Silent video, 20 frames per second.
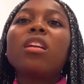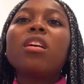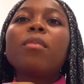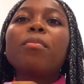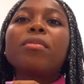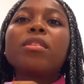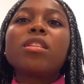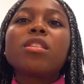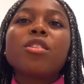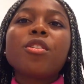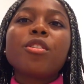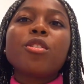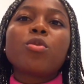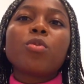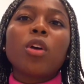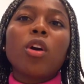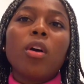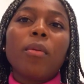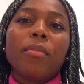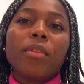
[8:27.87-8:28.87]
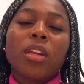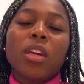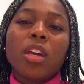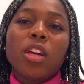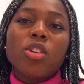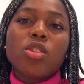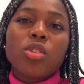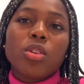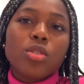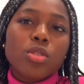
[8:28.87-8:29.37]
be serious with
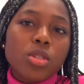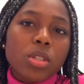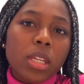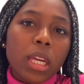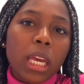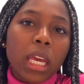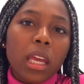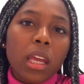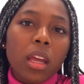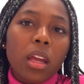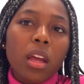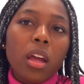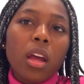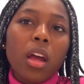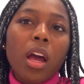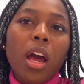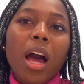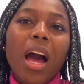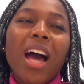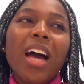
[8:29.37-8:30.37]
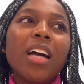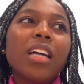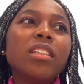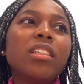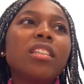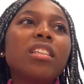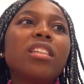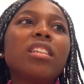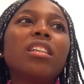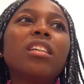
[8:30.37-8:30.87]
communication today
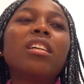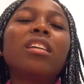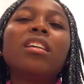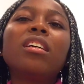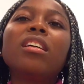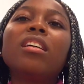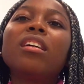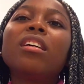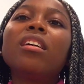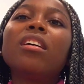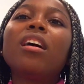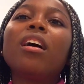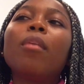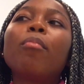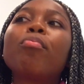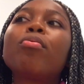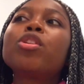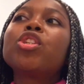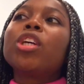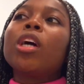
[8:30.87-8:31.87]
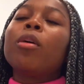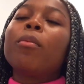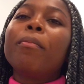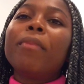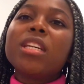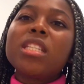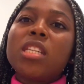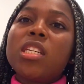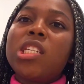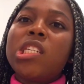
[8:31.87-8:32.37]
and push out
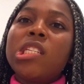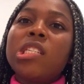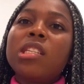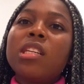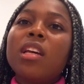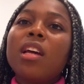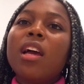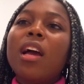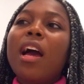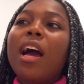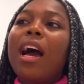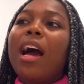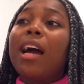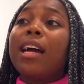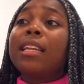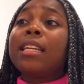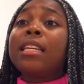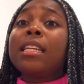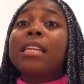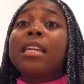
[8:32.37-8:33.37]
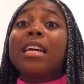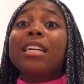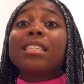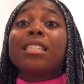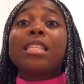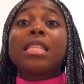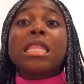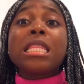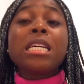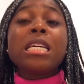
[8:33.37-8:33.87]
messages, and in the next
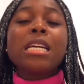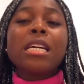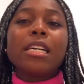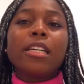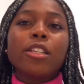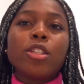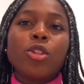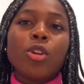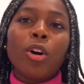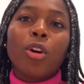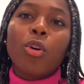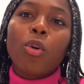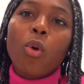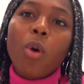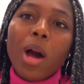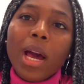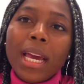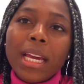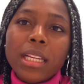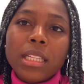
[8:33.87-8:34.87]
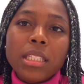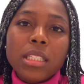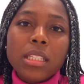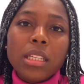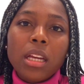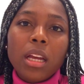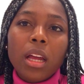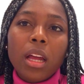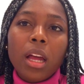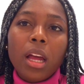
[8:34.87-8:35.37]
3 years you're quiet.
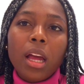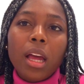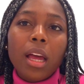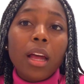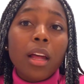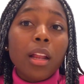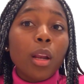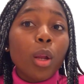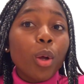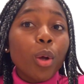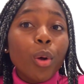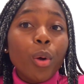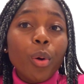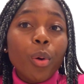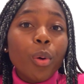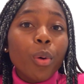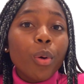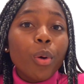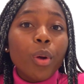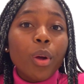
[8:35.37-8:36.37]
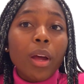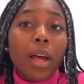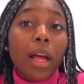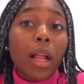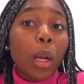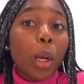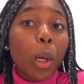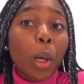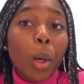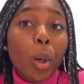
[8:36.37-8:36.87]

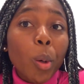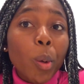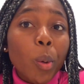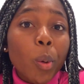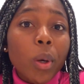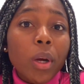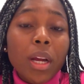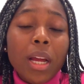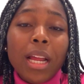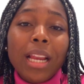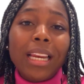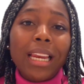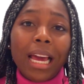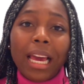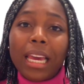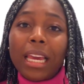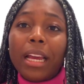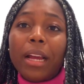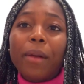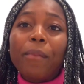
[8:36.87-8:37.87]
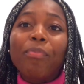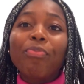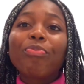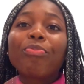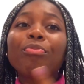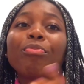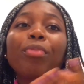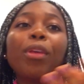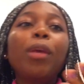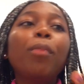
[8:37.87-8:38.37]
Hello. Like,
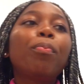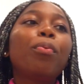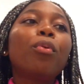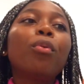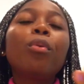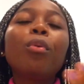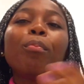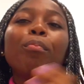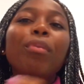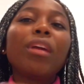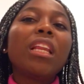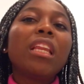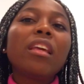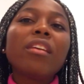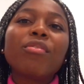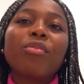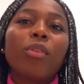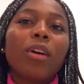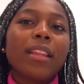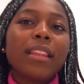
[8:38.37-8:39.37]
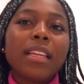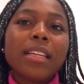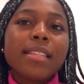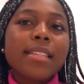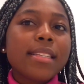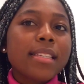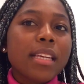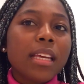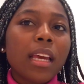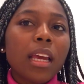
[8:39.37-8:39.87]
people believe what they
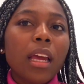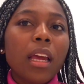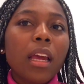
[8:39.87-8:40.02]
see.